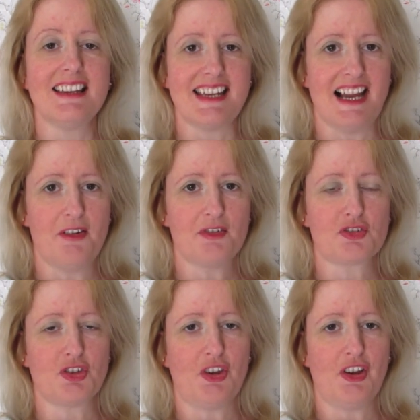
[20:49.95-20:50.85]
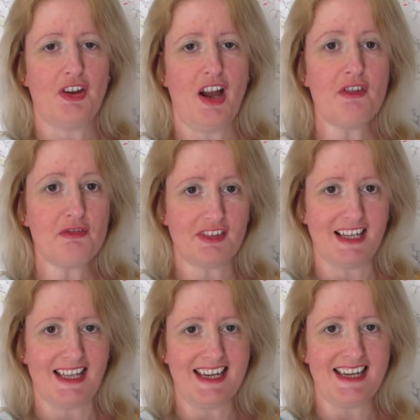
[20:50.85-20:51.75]
Yeah, so
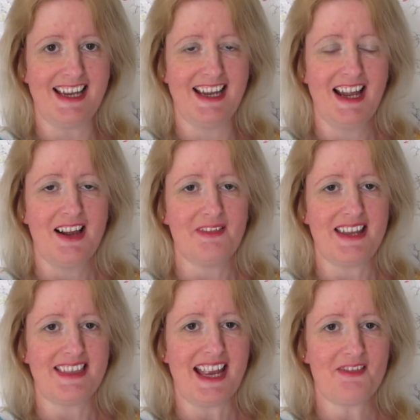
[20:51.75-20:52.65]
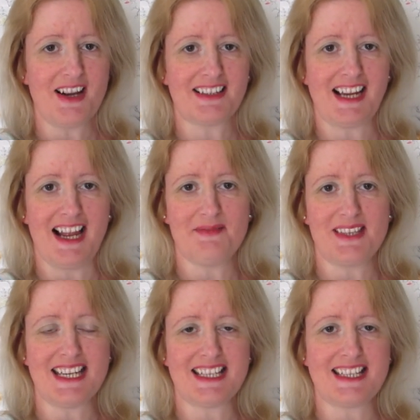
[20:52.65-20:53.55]
hopefully when that one
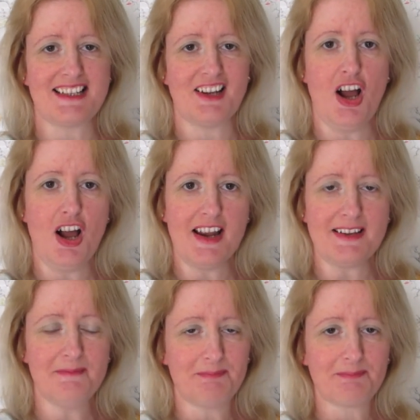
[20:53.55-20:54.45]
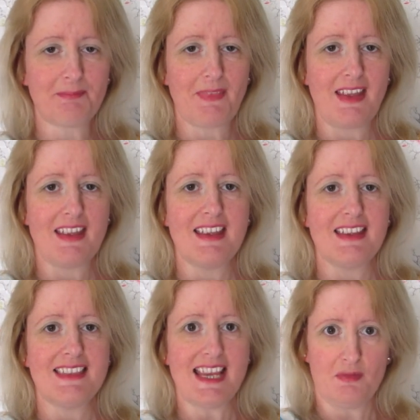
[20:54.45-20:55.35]
comes next in line,
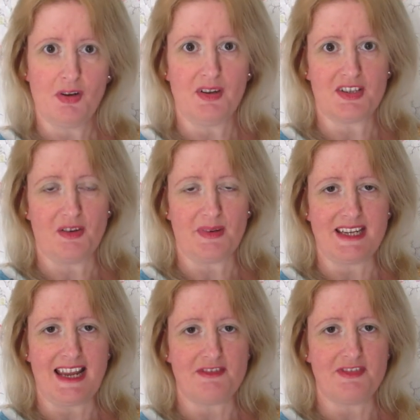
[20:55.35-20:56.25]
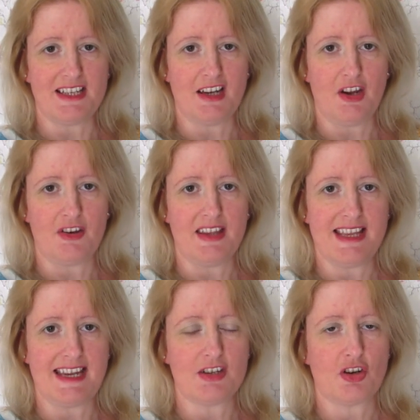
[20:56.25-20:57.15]
that will also be a video
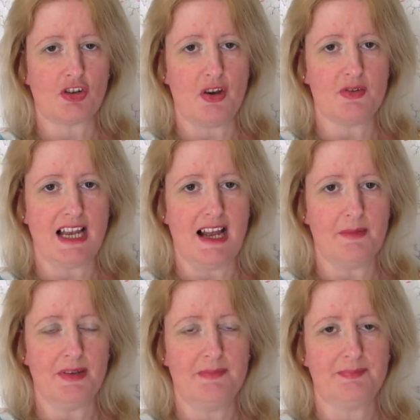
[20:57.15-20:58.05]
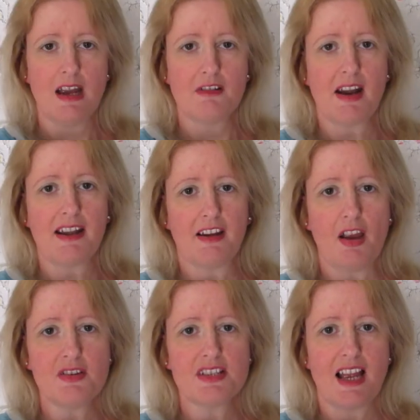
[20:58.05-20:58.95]
that goes up. Righto
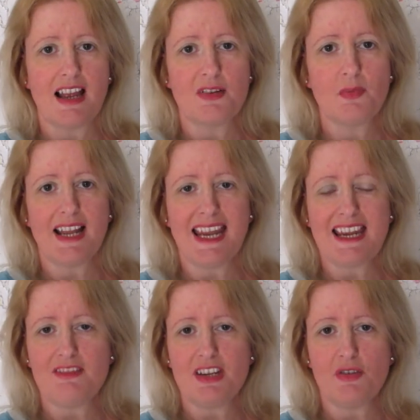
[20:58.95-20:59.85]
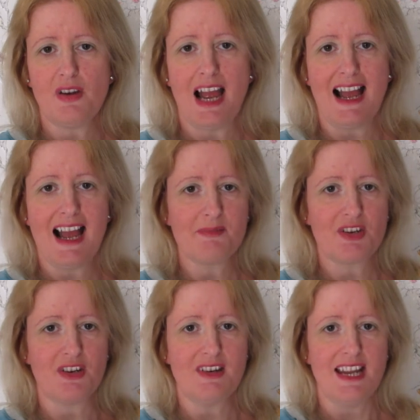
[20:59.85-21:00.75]
guys, so whatever you are up
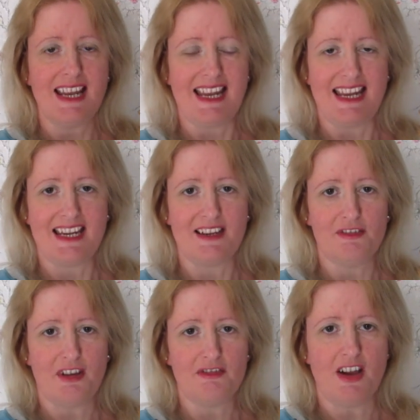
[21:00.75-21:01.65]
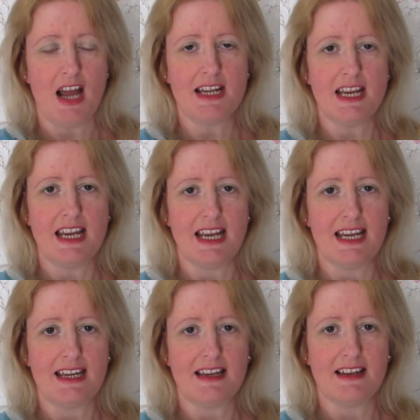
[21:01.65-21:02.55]
to, have fun
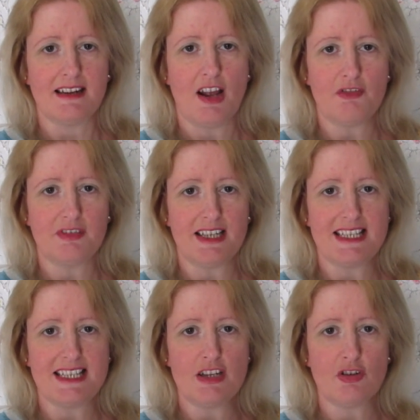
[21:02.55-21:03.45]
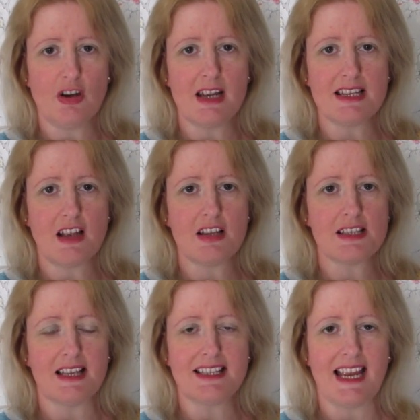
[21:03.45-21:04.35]
and hopefully see you guys on
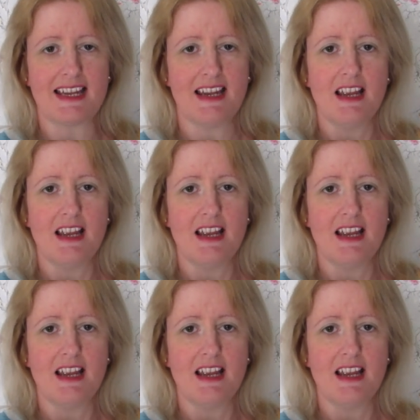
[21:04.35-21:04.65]
Sunday.